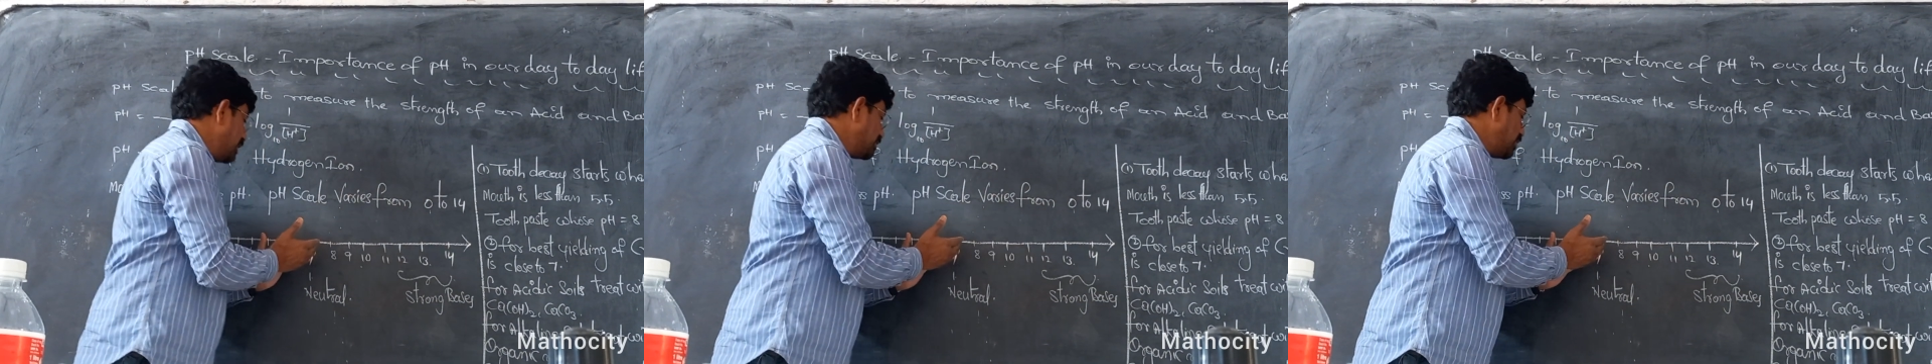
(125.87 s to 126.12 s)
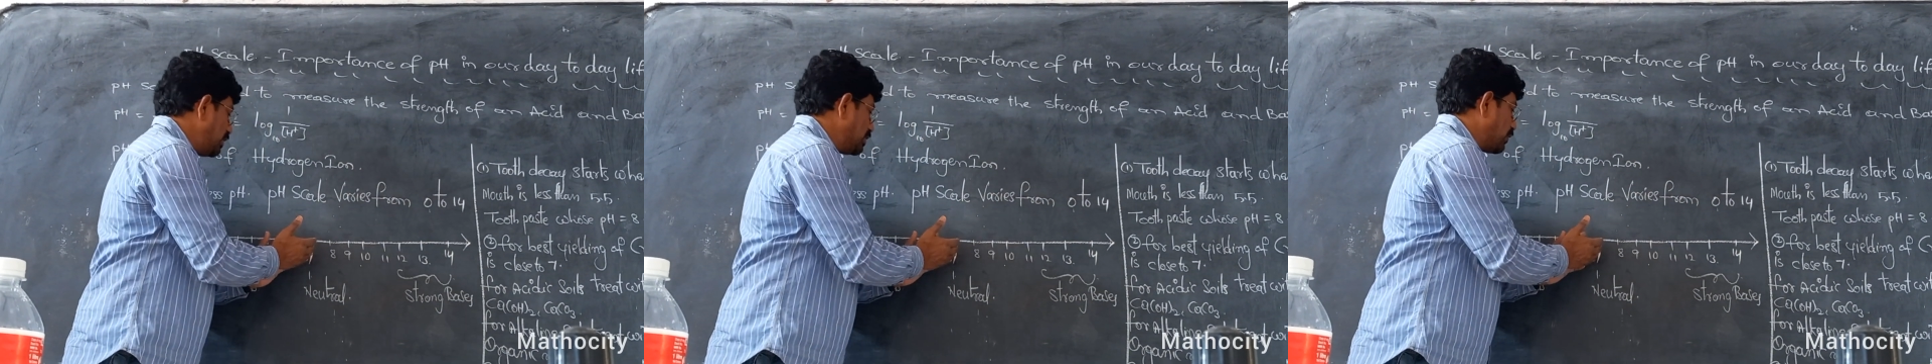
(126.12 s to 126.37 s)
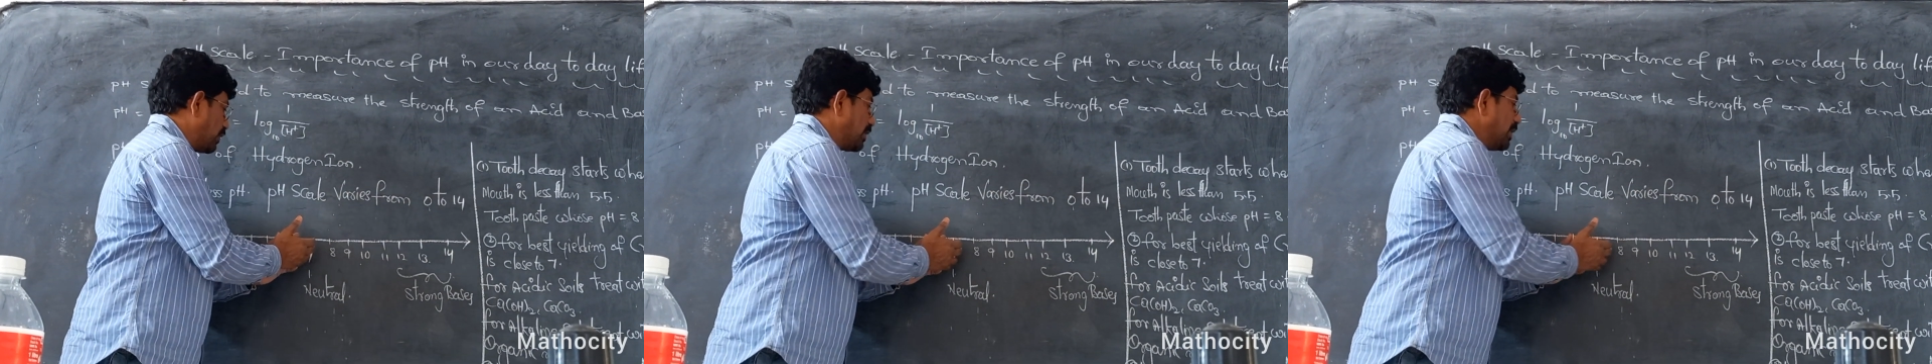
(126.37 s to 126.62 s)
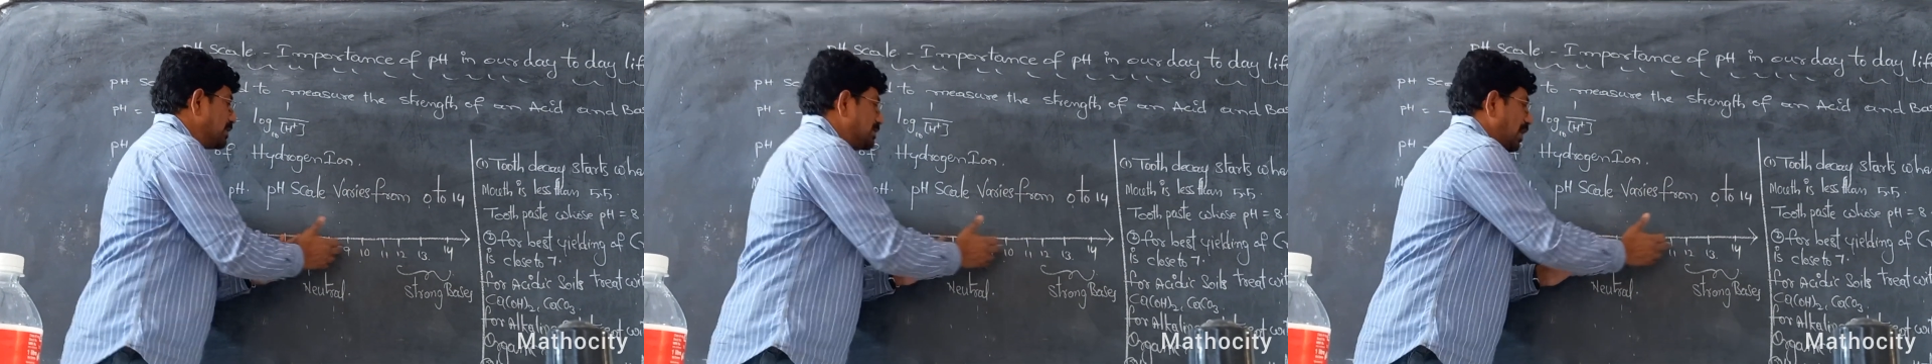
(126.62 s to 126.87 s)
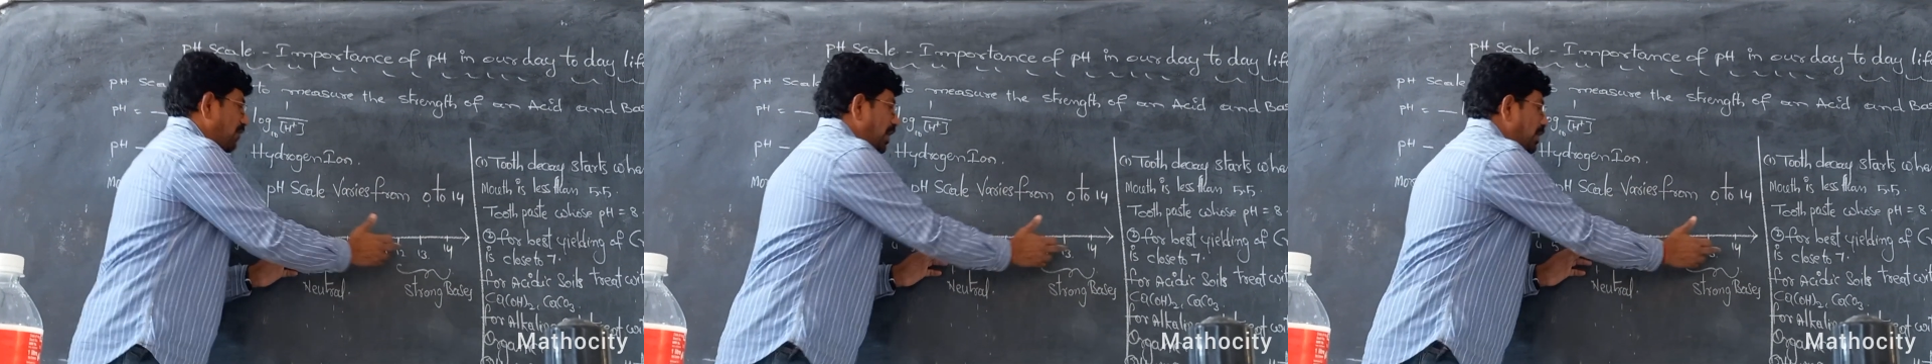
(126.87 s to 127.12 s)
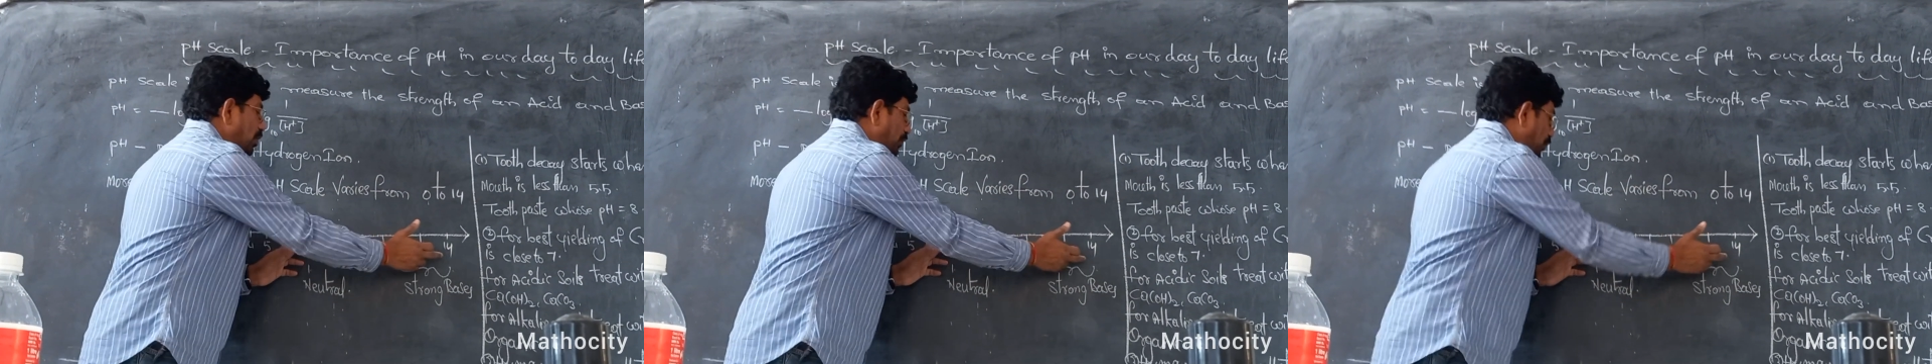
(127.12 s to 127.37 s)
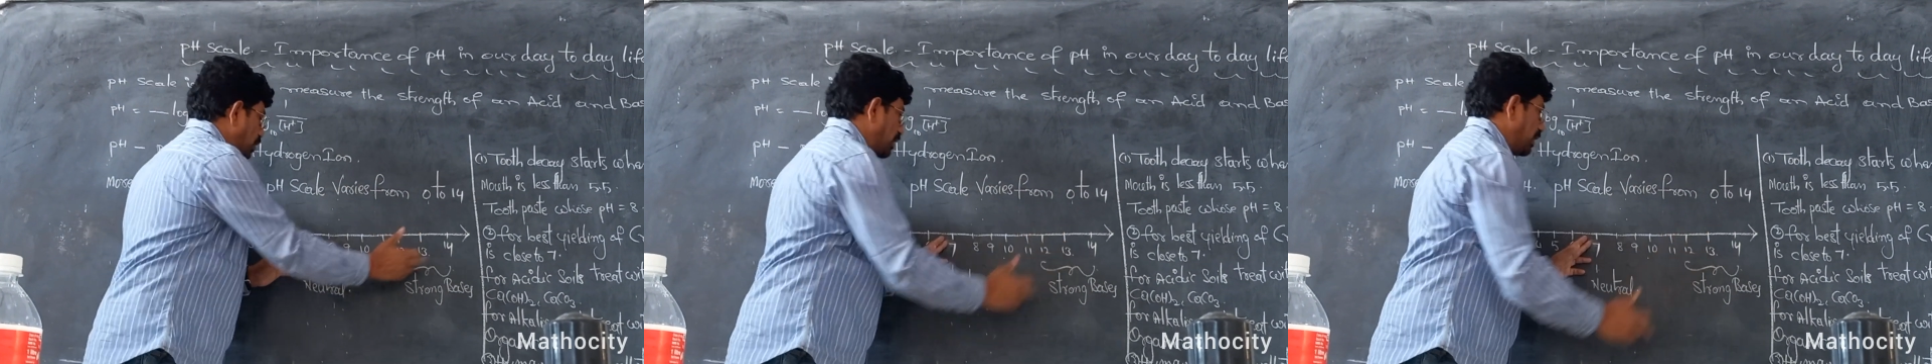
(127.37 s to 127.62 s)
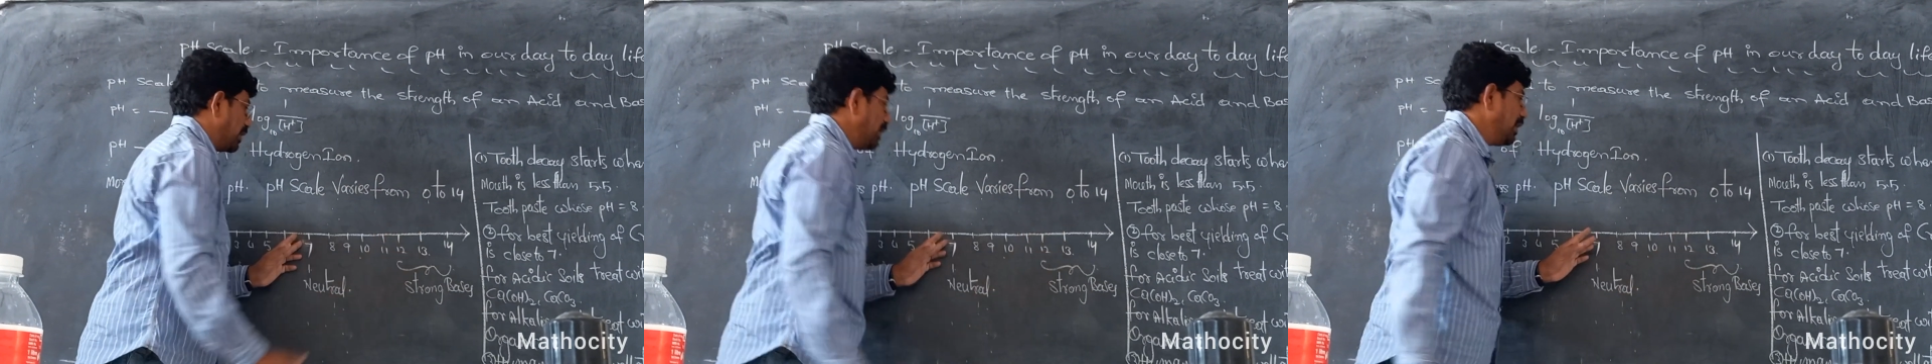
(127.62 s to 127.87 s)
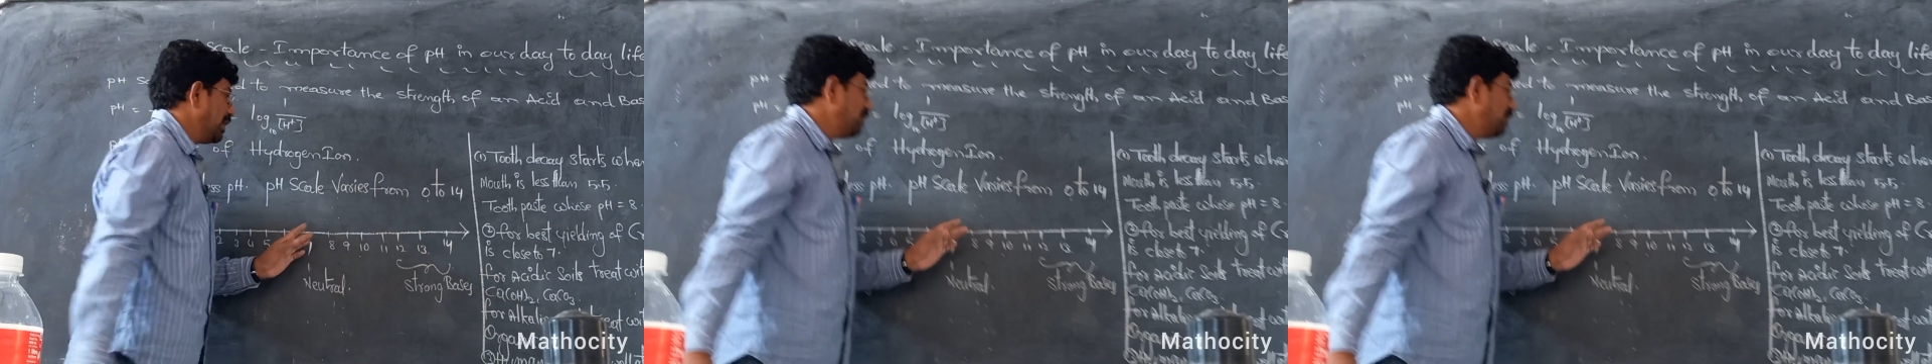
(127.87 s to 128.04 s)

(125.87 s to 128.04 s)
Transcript: see this one, 7 to 14.